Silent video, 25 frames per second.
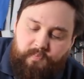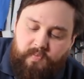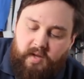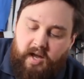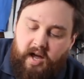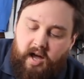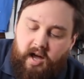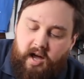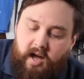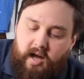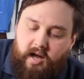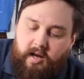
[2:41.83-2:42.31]

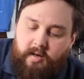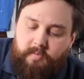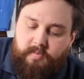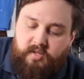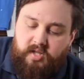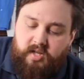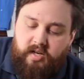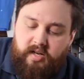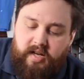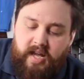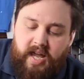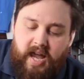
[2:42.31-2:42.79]

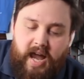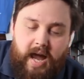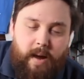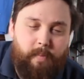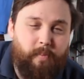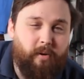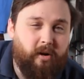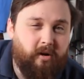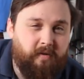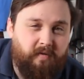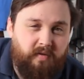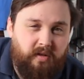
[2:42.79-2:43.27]
sort of
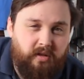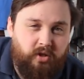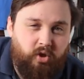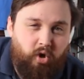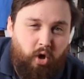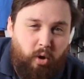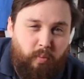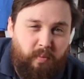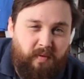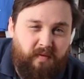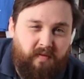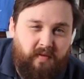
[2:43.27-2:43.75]
cap over the
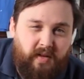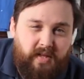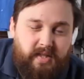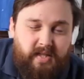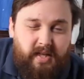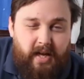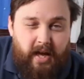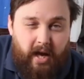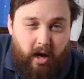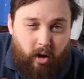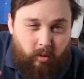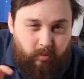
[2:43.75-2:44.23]
top of it
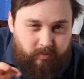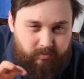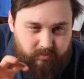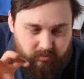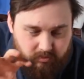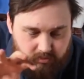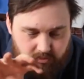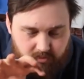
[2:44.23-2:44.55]
to help